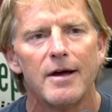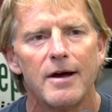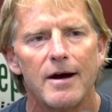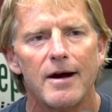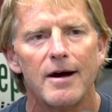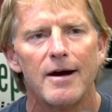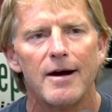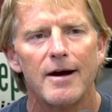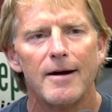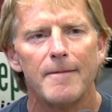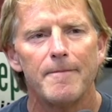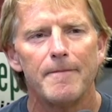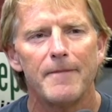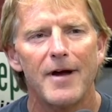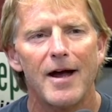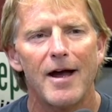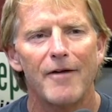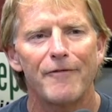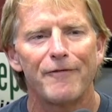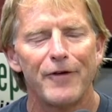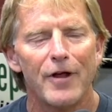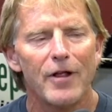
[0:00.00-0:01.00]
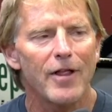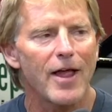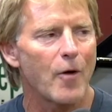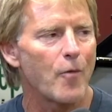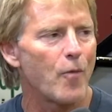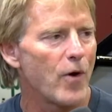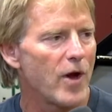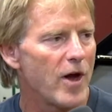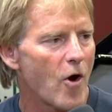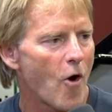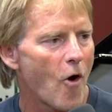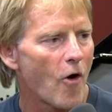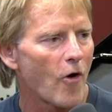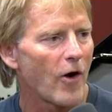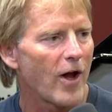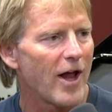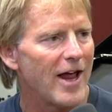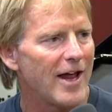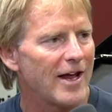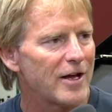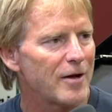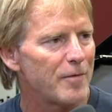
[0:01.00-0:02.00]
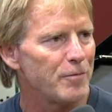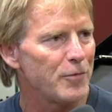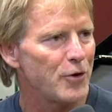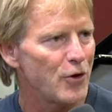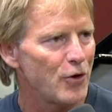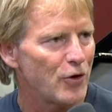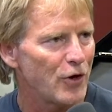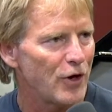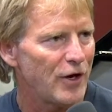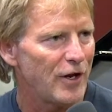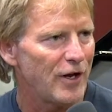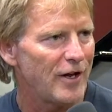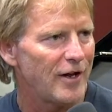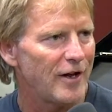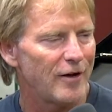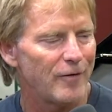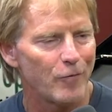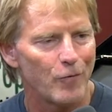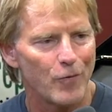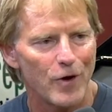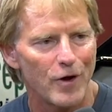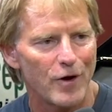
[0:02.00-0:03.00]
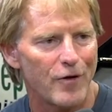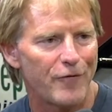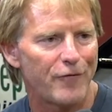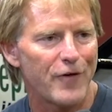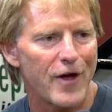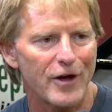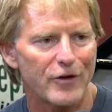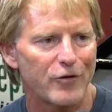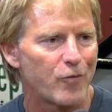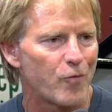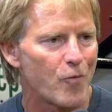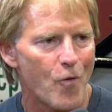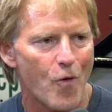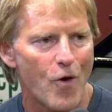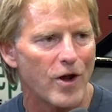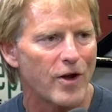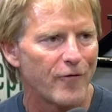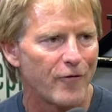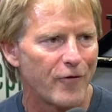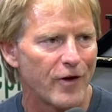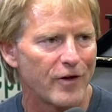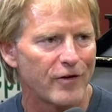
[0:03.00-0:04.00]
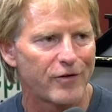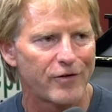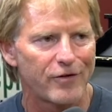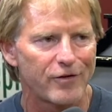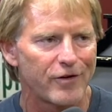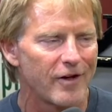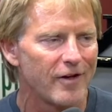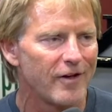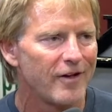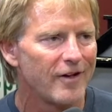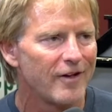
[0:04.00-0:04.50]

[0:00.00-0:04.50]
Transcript: um, I feel like we are a community, and what affects one of us